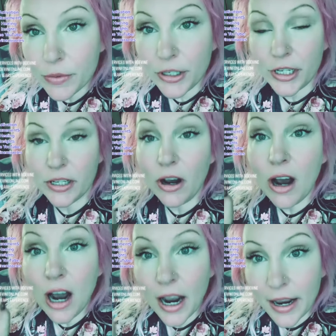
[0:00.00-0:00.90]
which is a
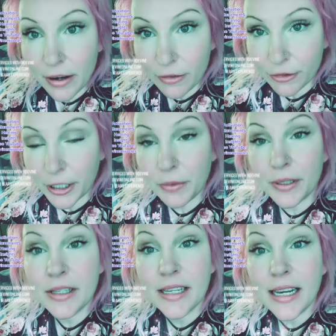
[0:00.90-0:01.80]
high
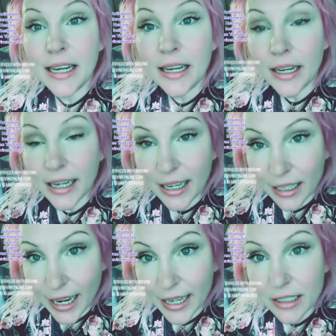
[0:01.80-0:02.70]
frequency
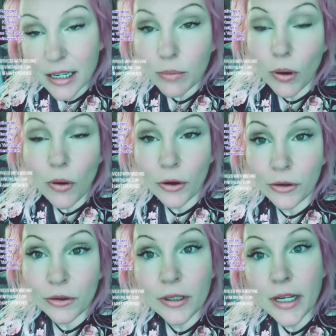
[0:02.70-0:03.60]
galactic
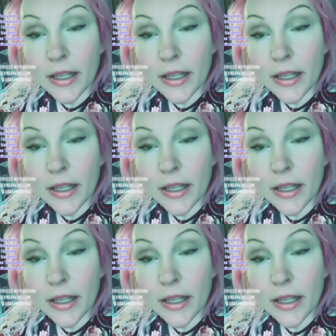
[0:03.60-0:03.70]
portal